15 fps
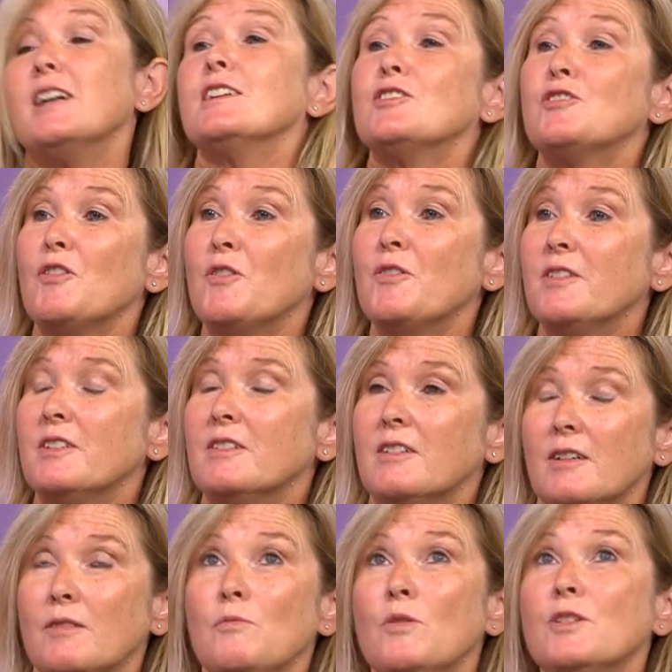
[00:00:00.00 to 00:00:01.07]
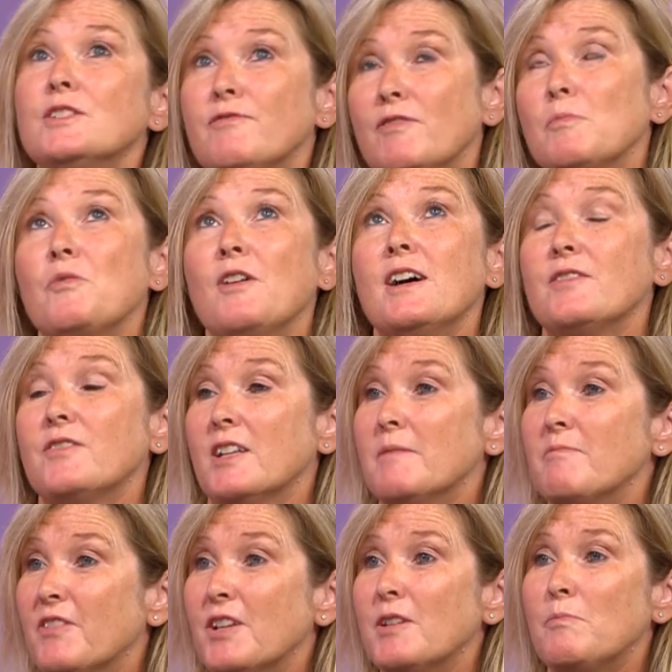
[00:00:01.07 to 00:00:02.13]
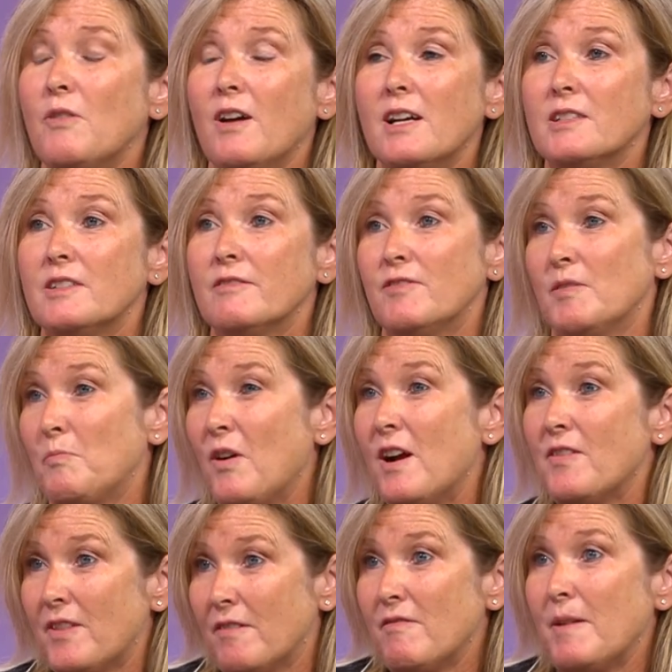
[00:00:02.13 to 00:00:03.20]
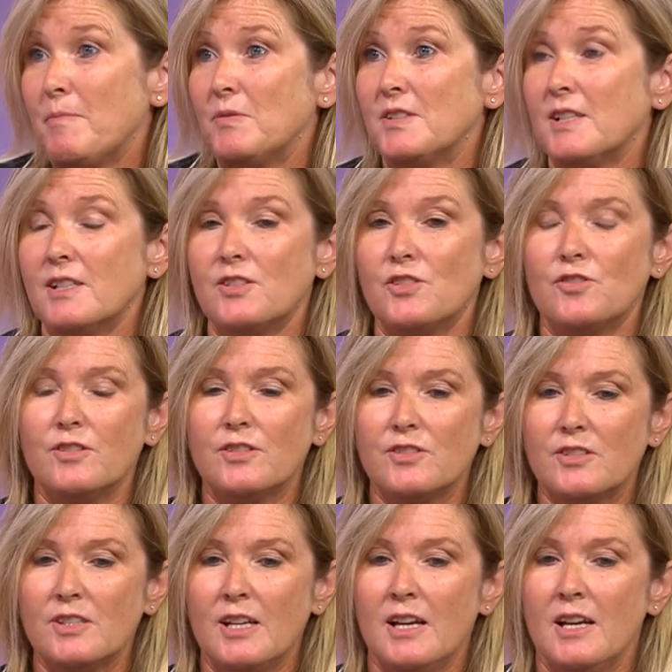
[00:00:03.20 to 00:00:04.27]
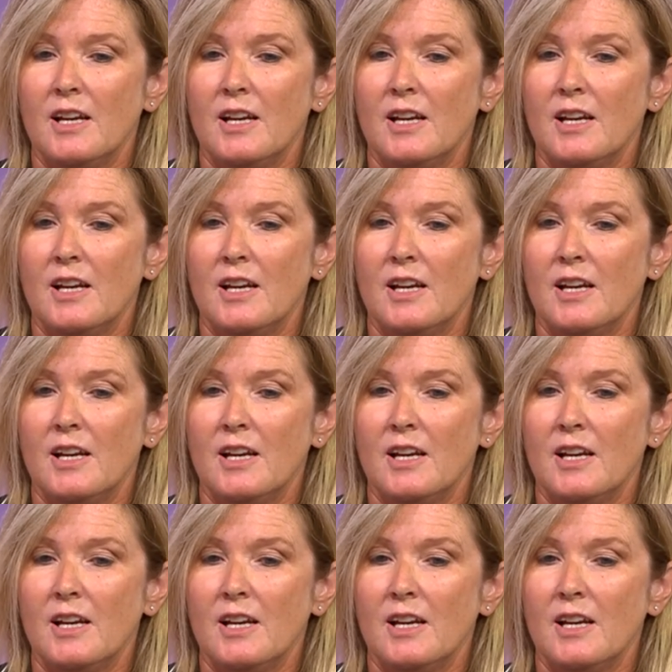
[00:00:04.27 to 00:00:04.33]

and growing a wonderful brand that I'm very proud of, a brand that represents trust.